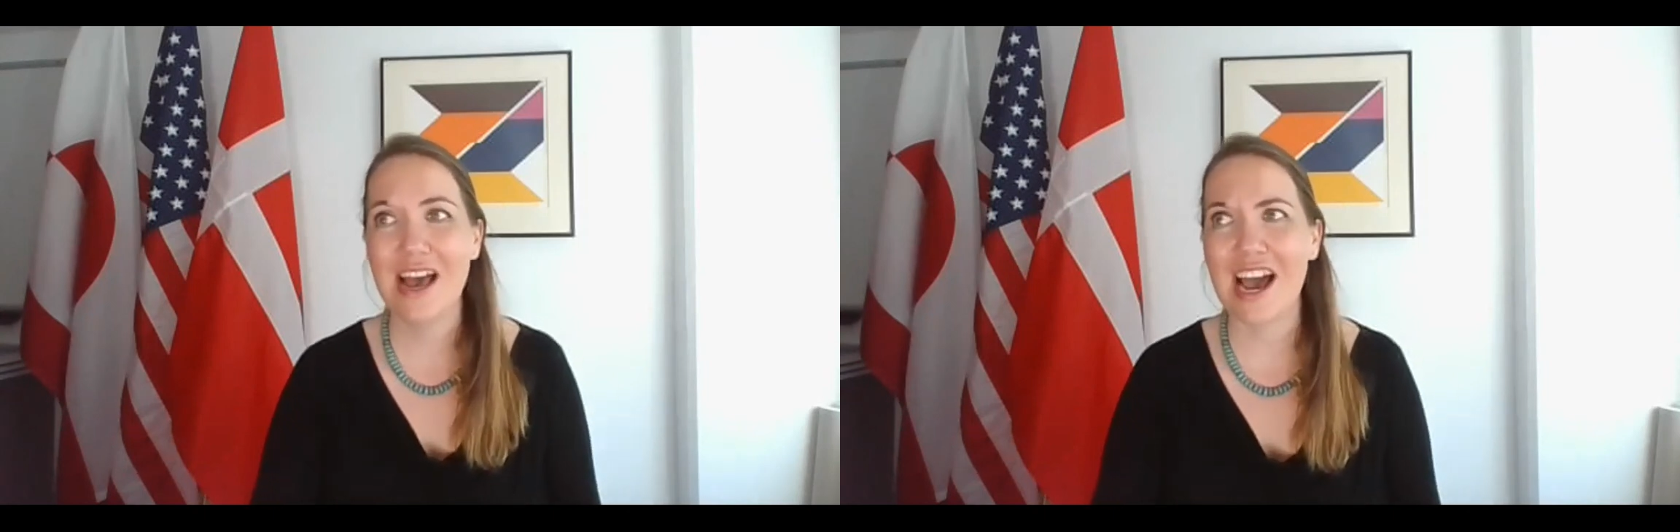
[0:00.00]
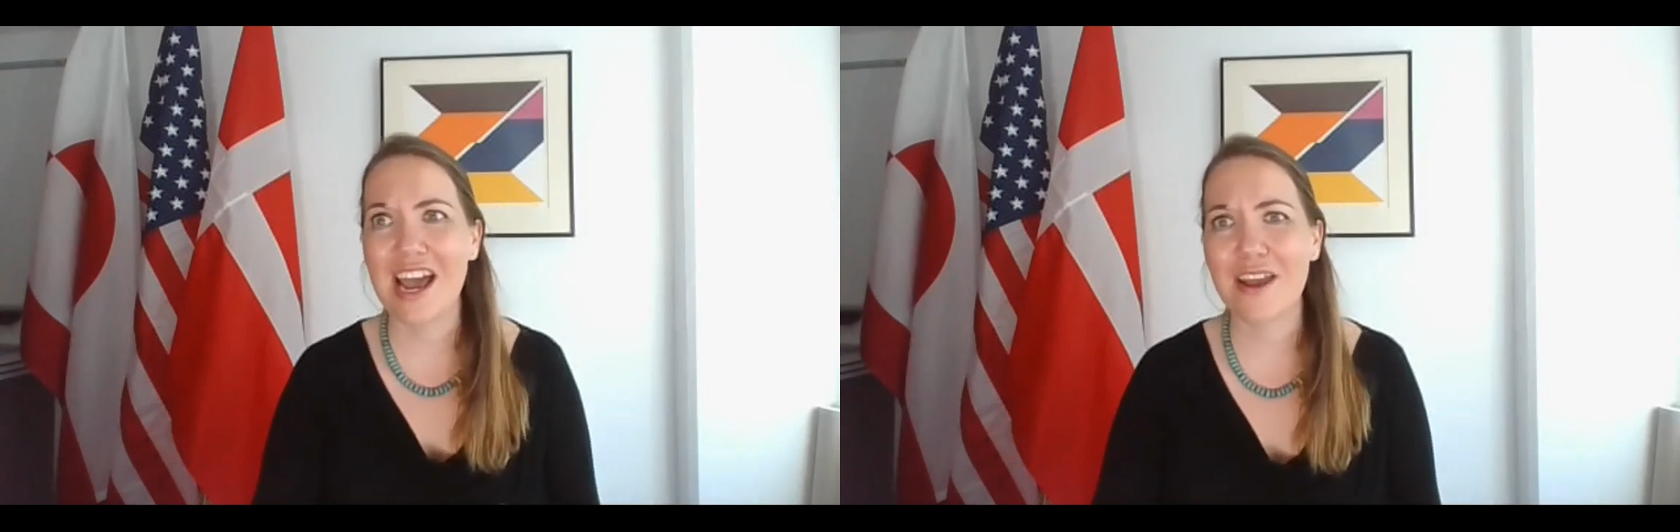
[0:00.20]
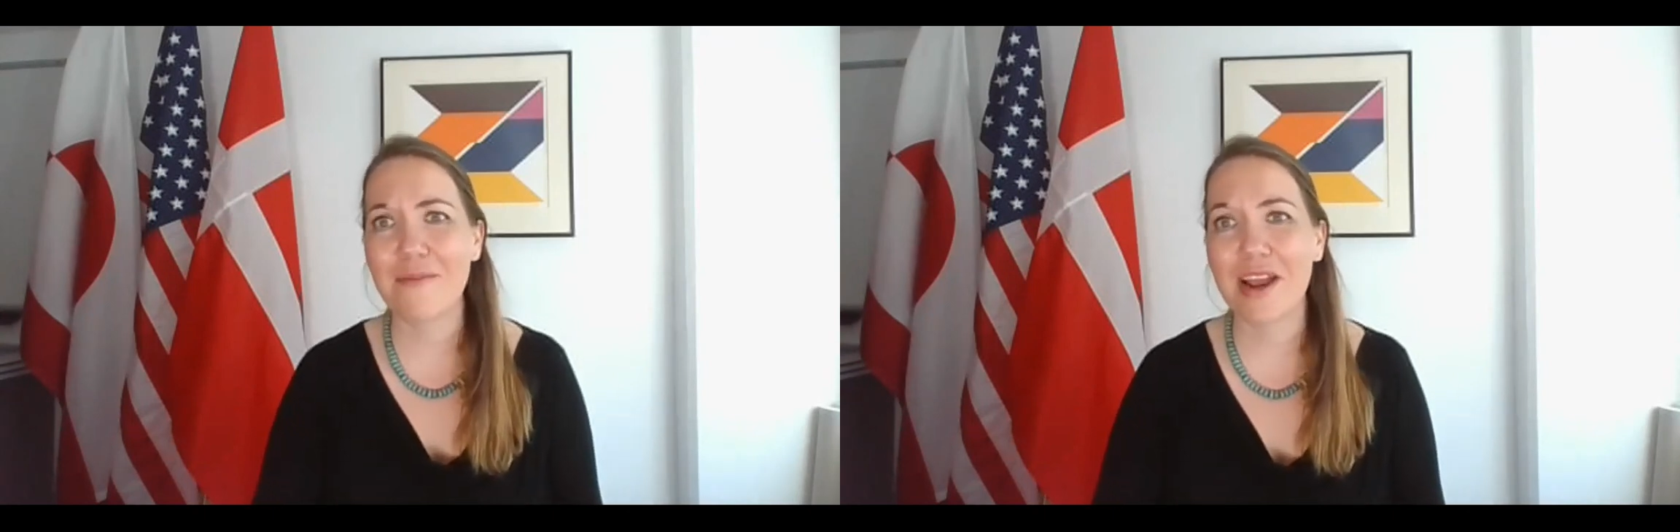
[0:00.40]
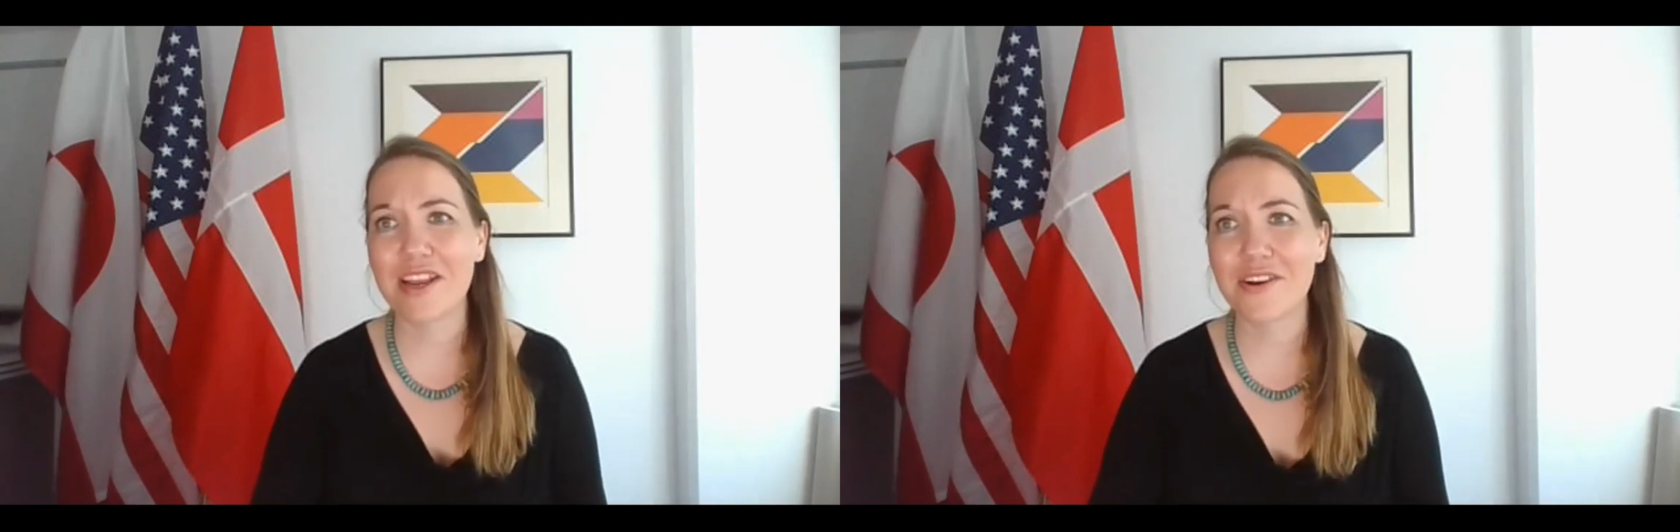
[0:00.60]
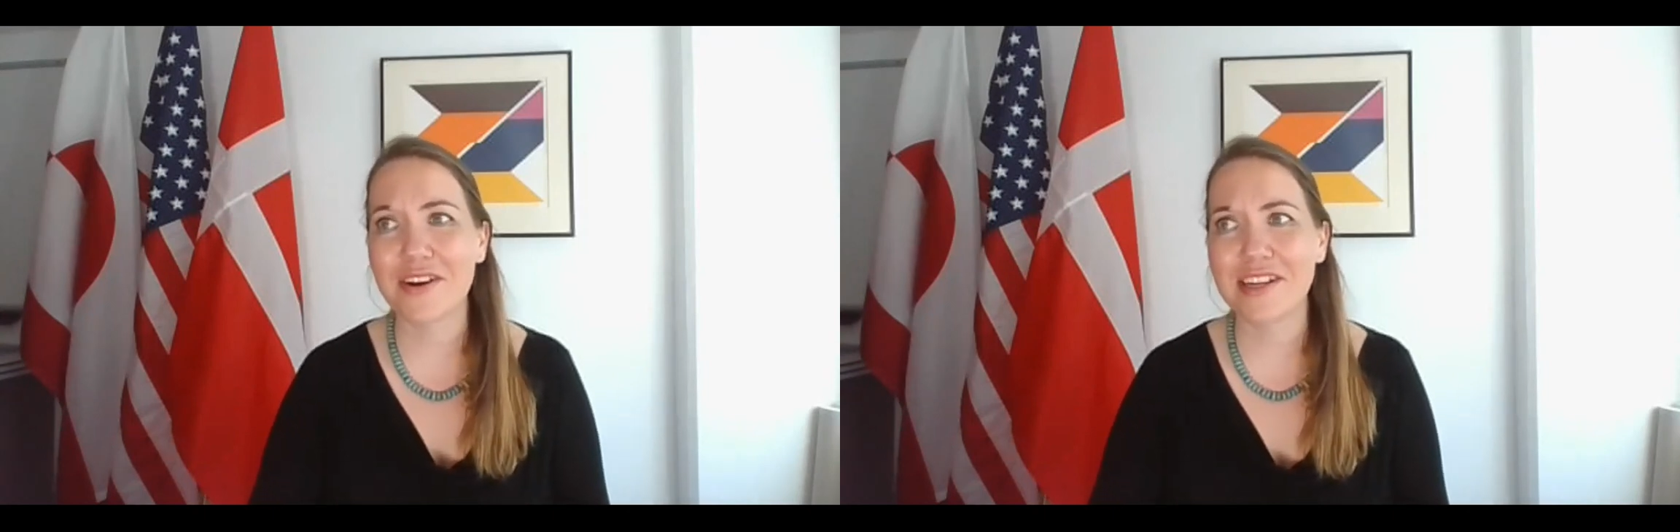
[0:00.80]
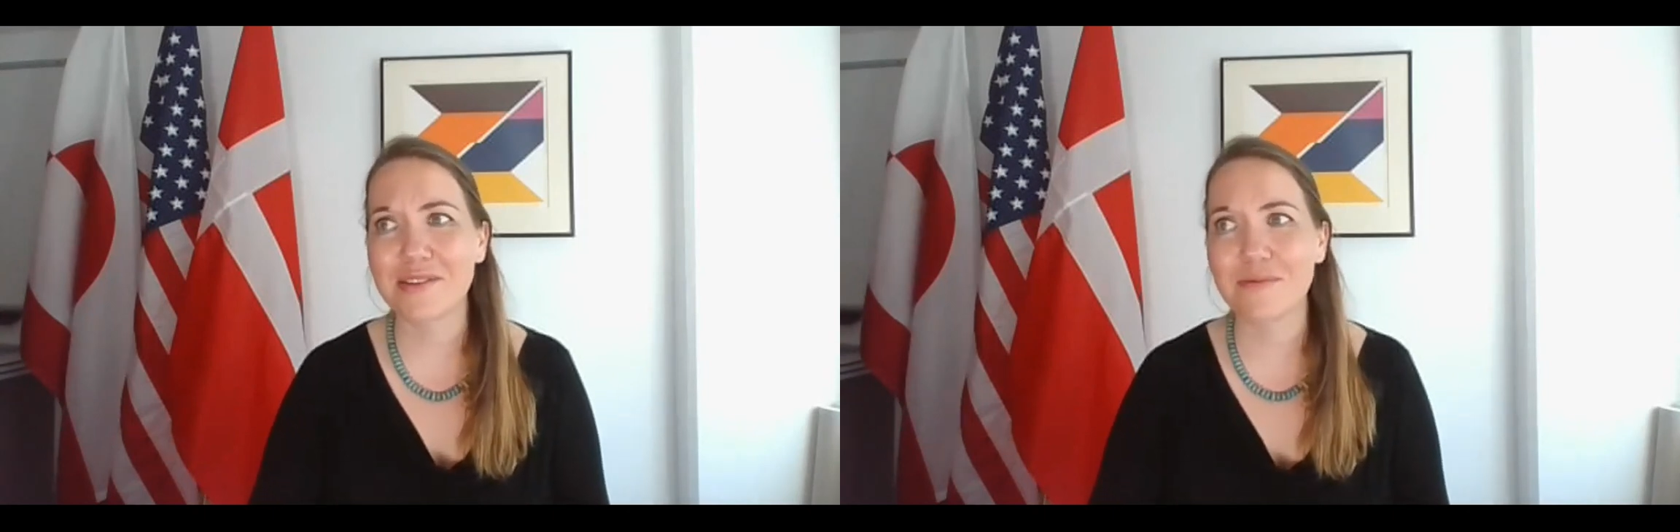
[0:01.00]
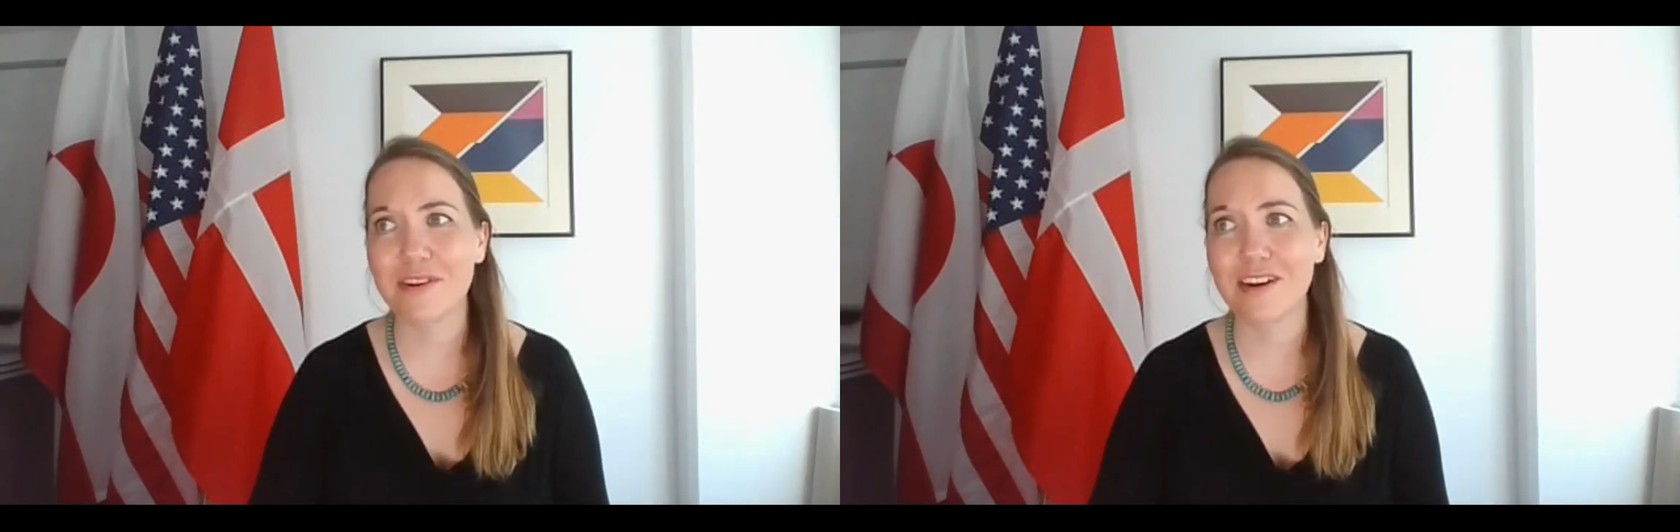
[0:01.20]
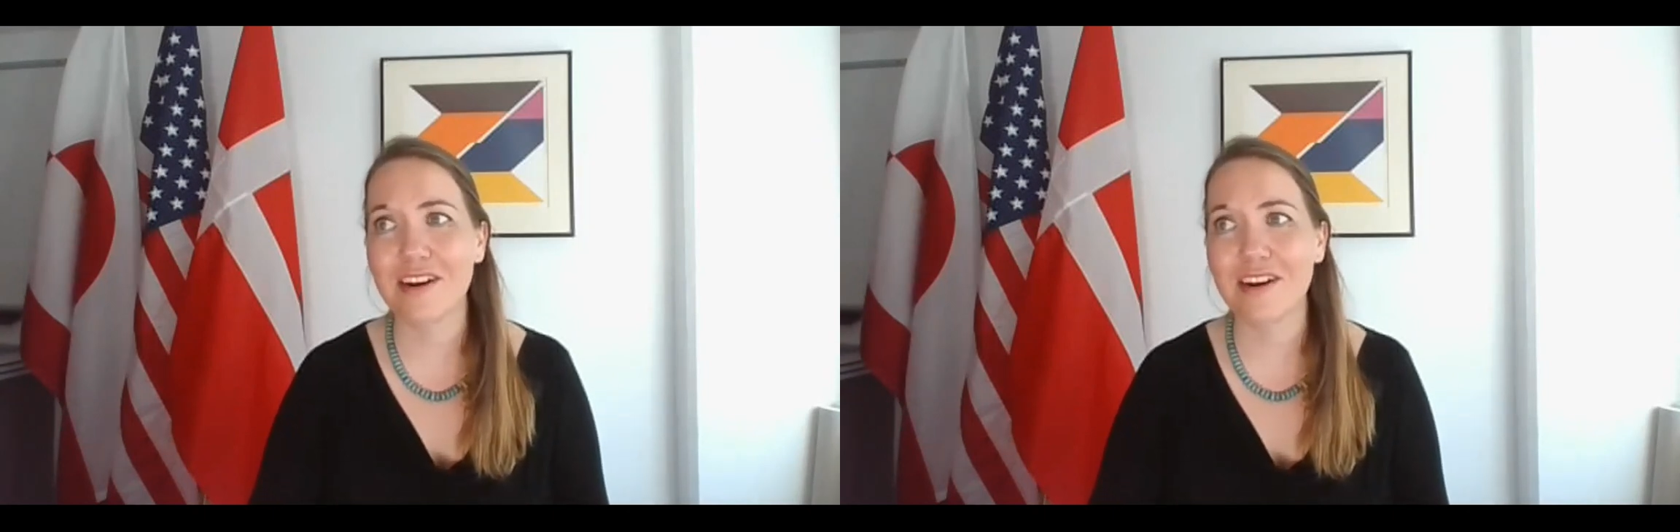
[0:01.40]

I my degrees were